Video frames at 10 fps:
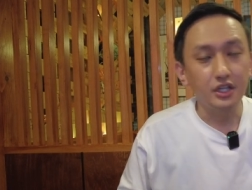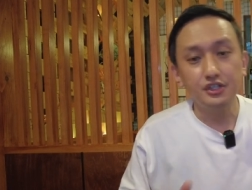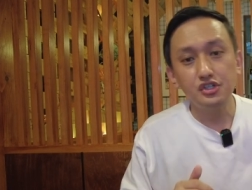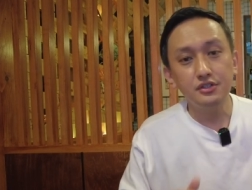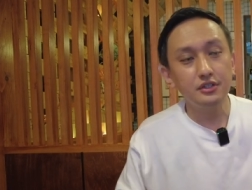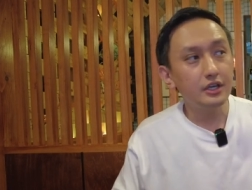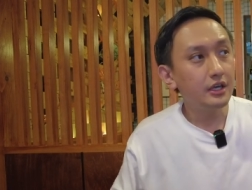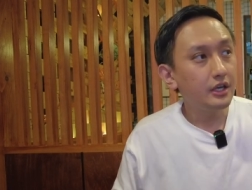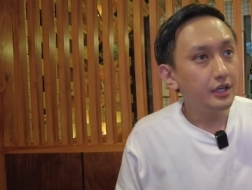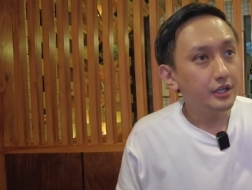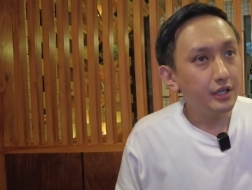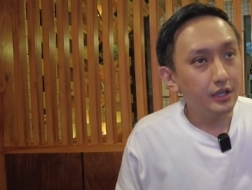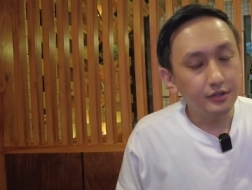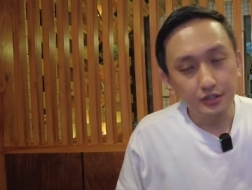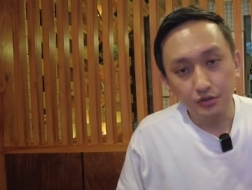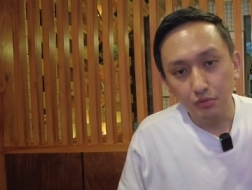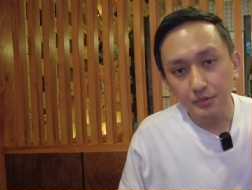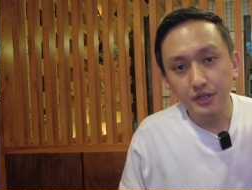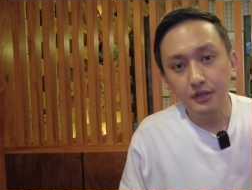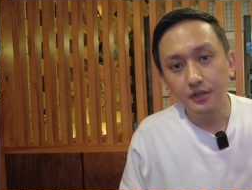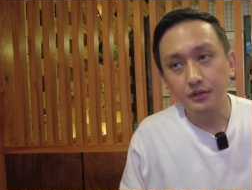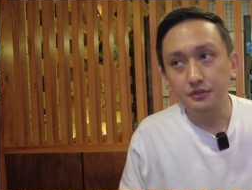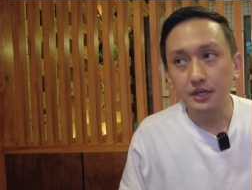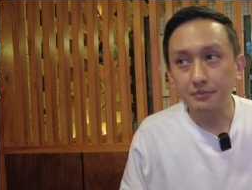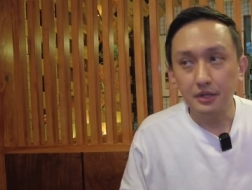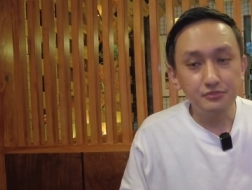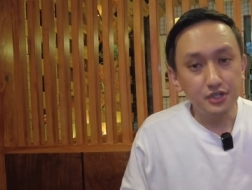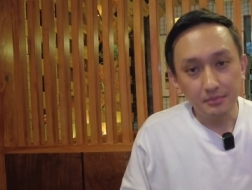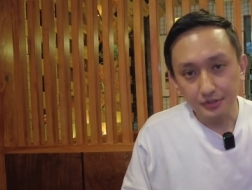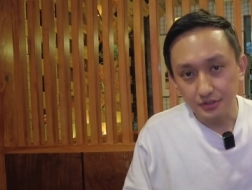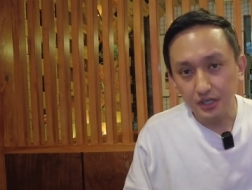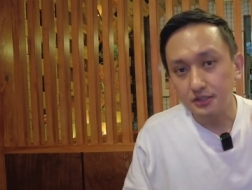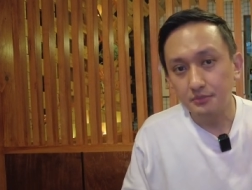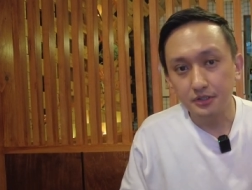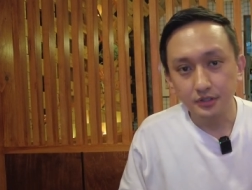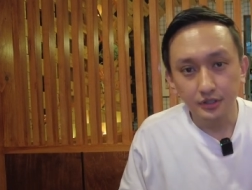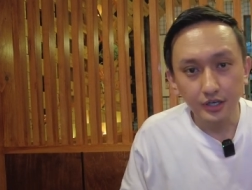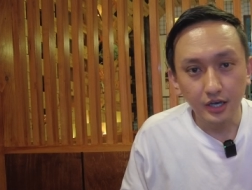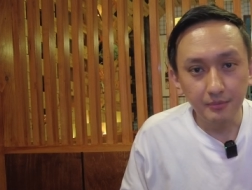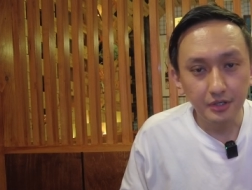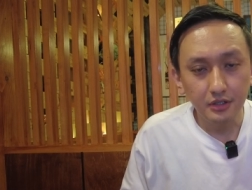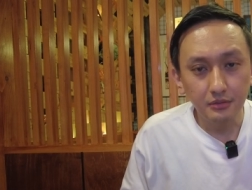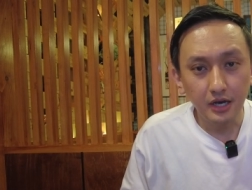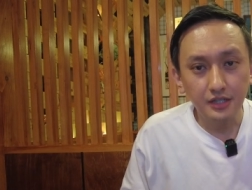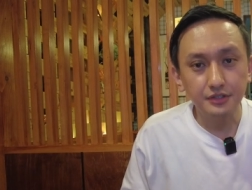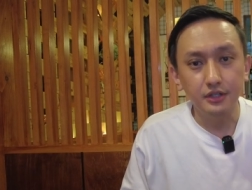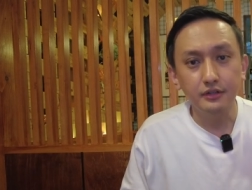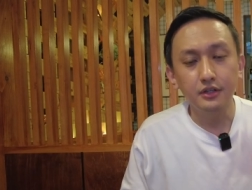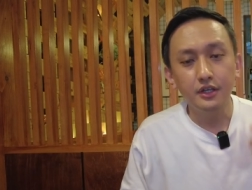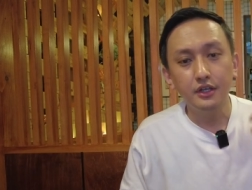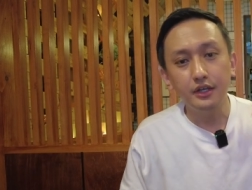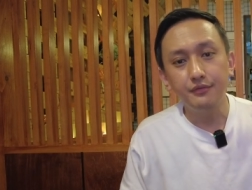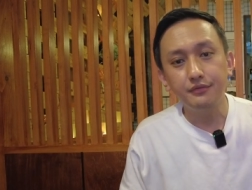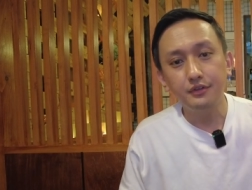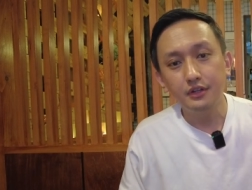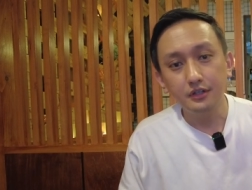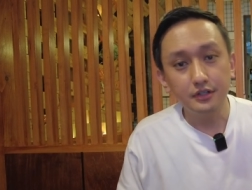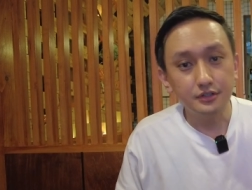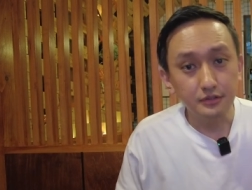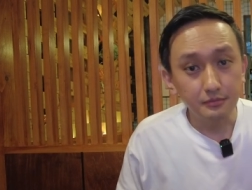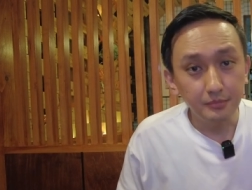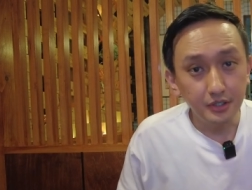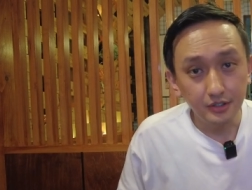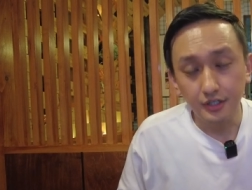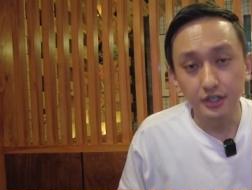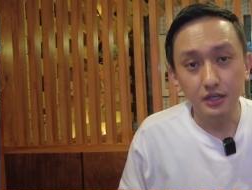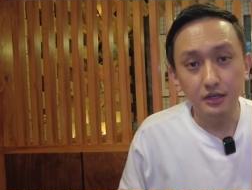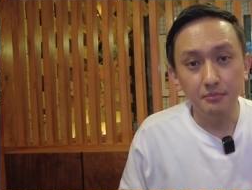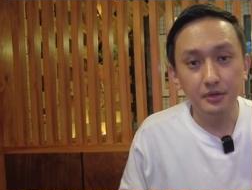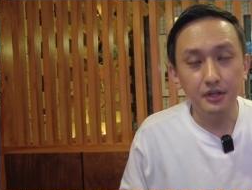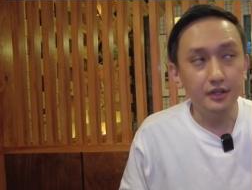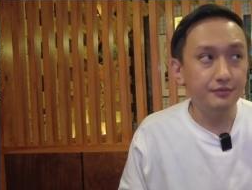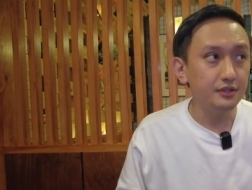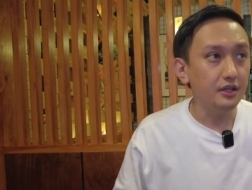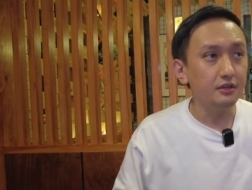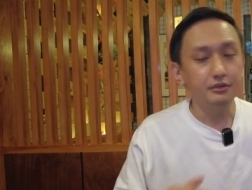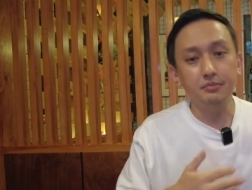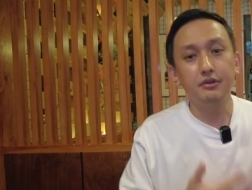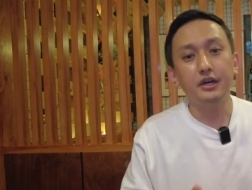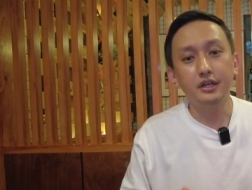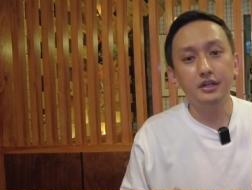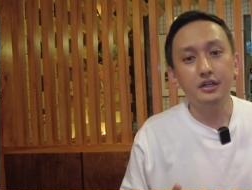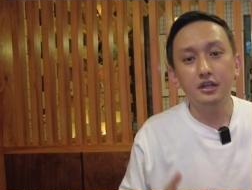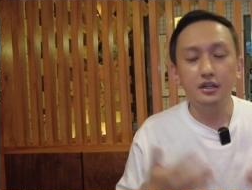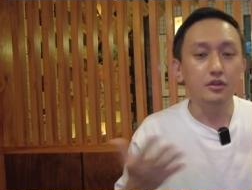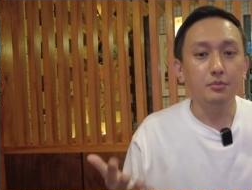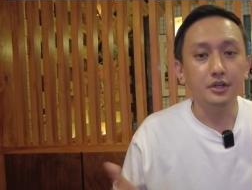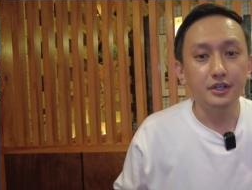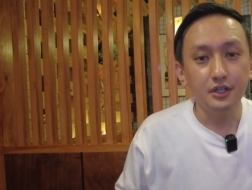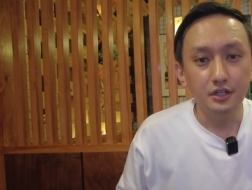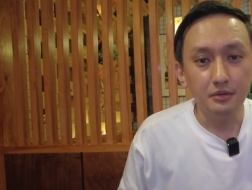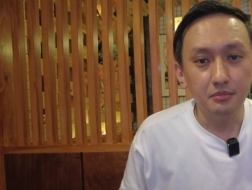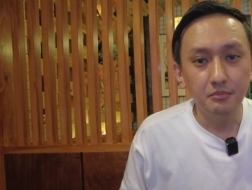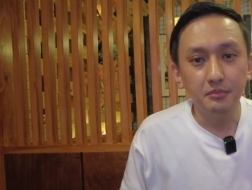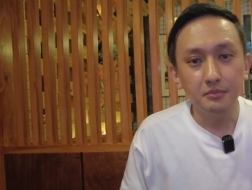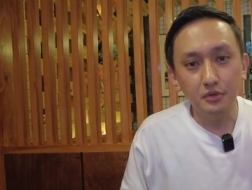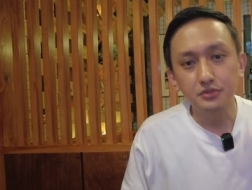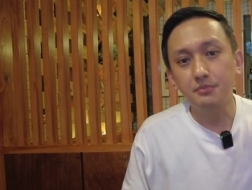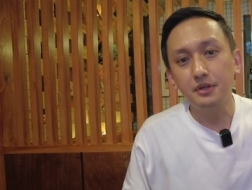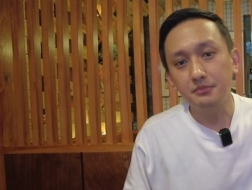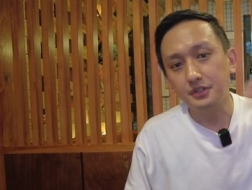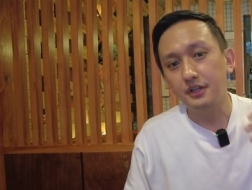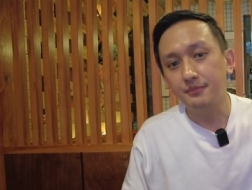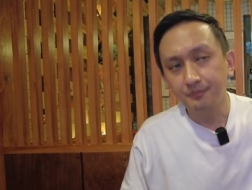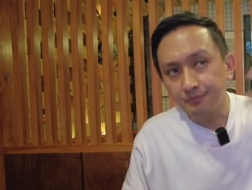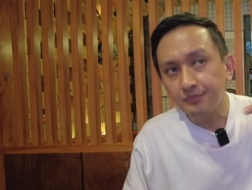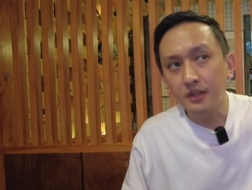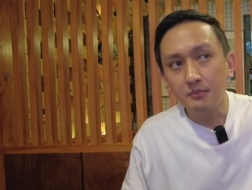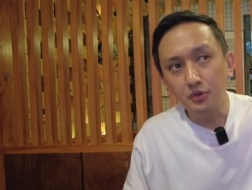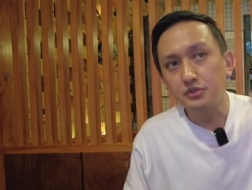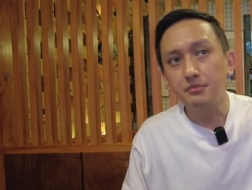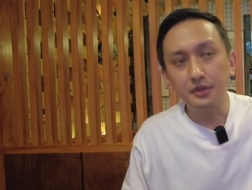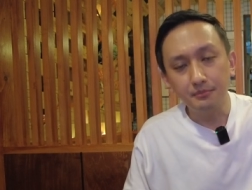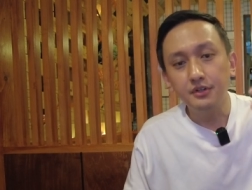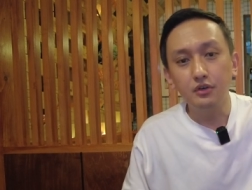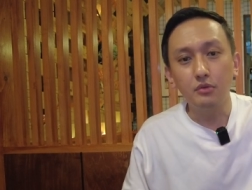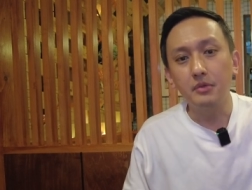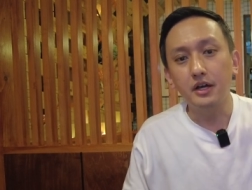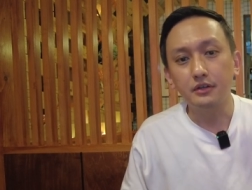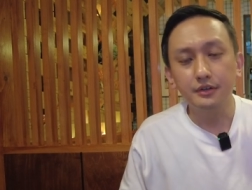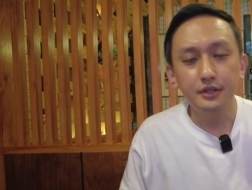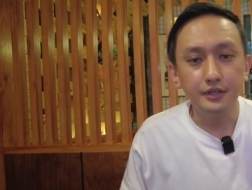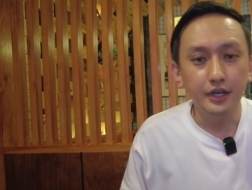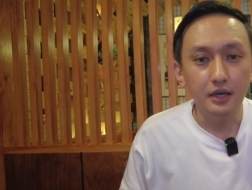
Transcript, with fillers: the challenges. Yeah, they told me, sometimes Japanese customer come here asking if there's a beer here, but if they reply, no beer here. But most of them said, most of them going back.